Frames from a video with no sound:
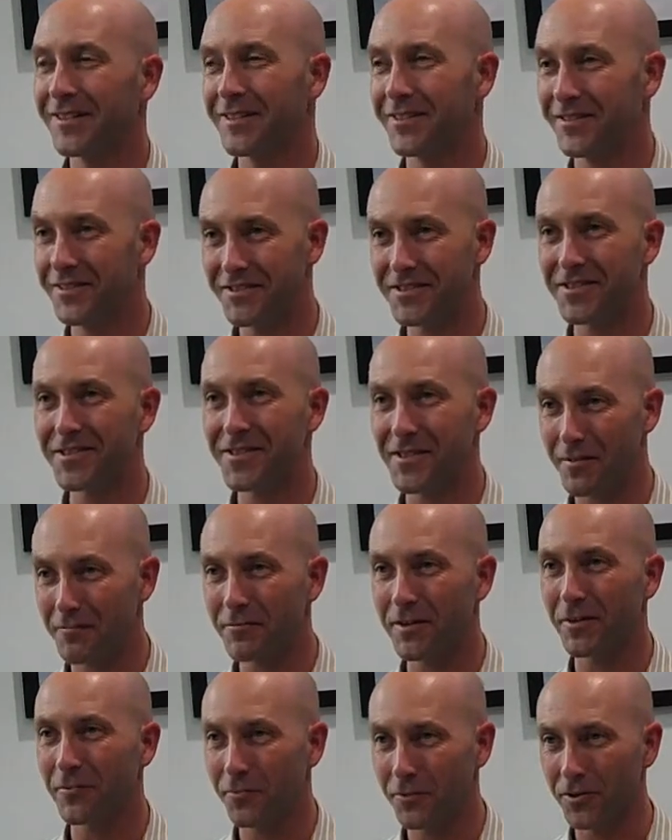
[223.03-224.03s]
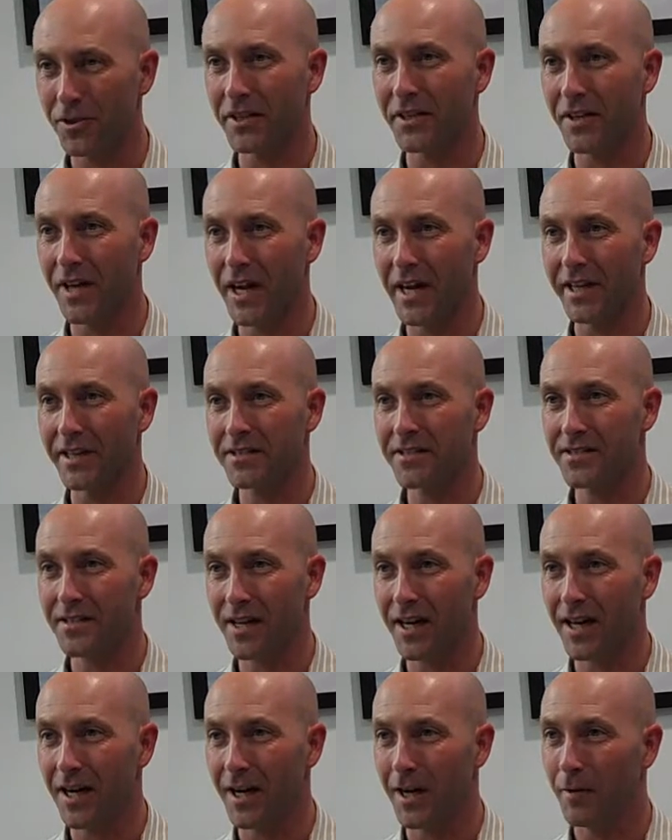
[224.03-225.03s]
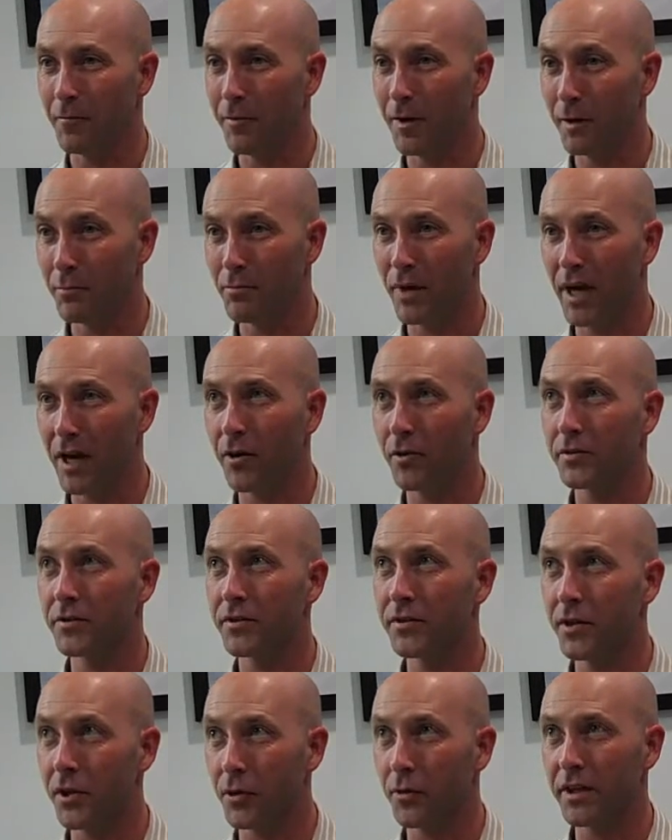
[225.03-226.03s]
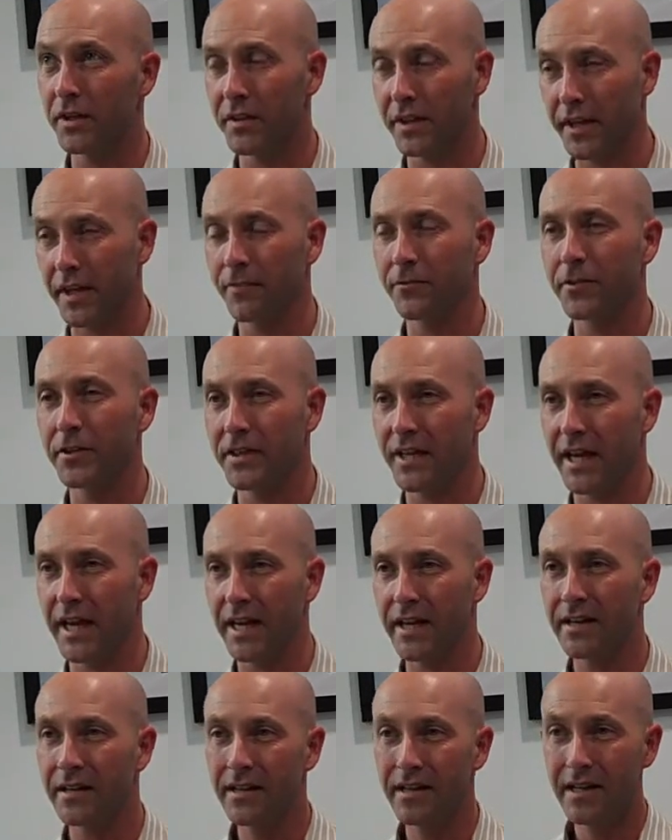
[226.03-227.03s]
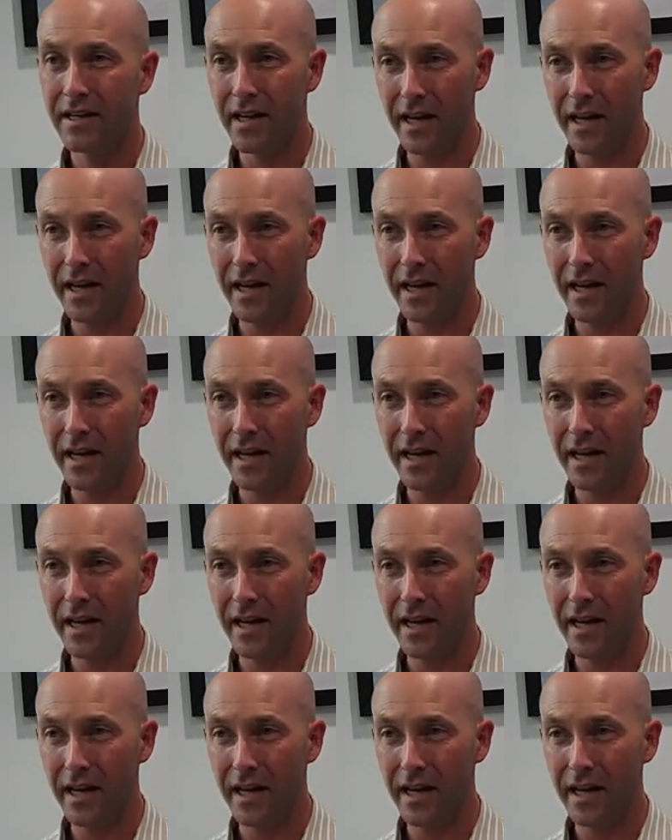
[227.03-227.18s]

there's just something really nice about knowing that every day